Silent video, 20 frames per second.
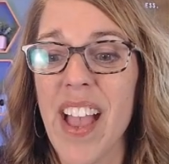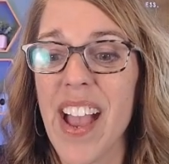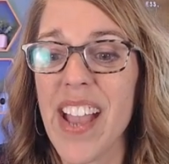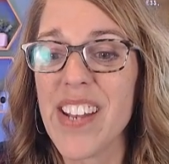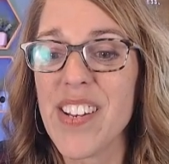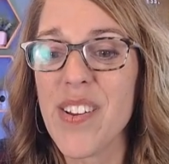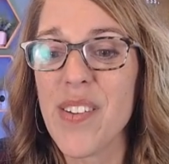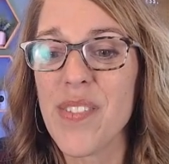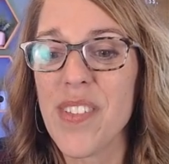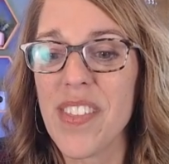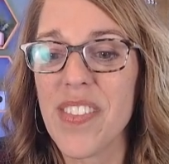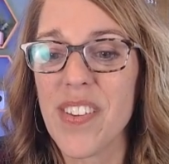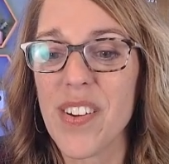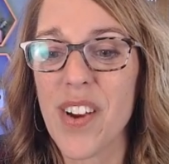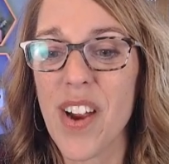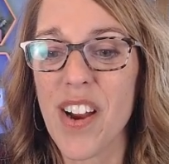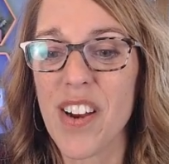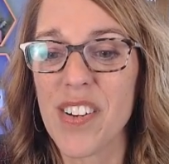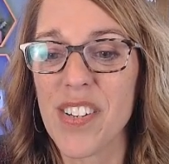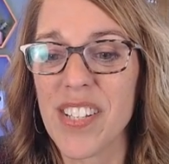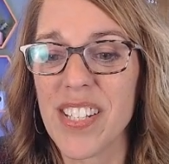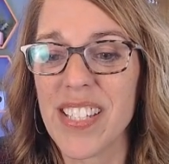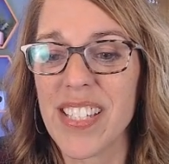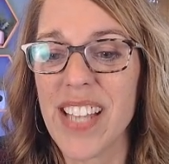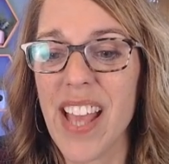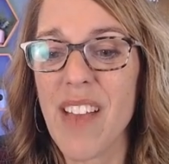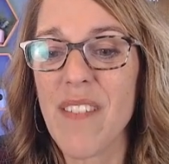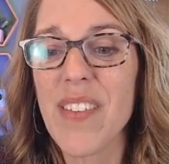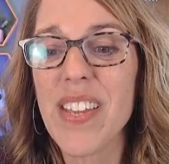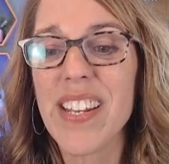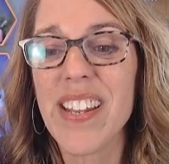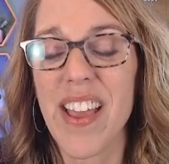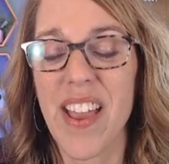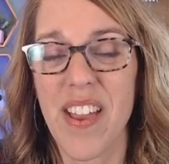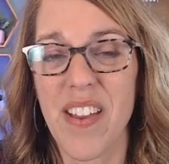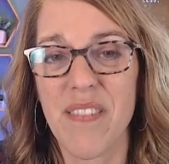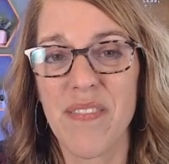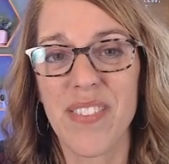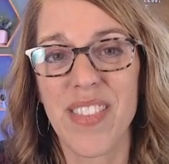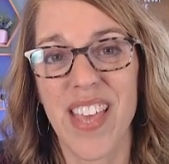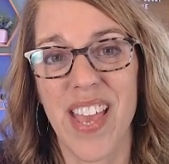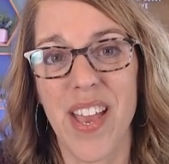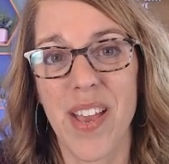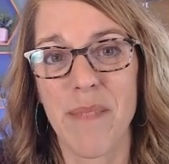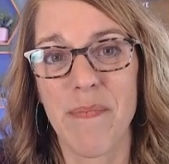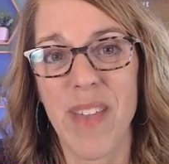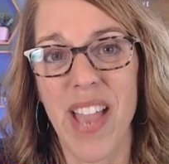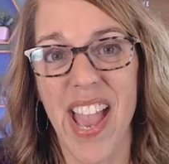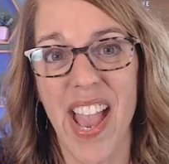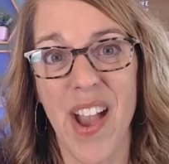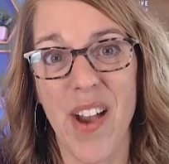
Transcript: I know that there are seven of them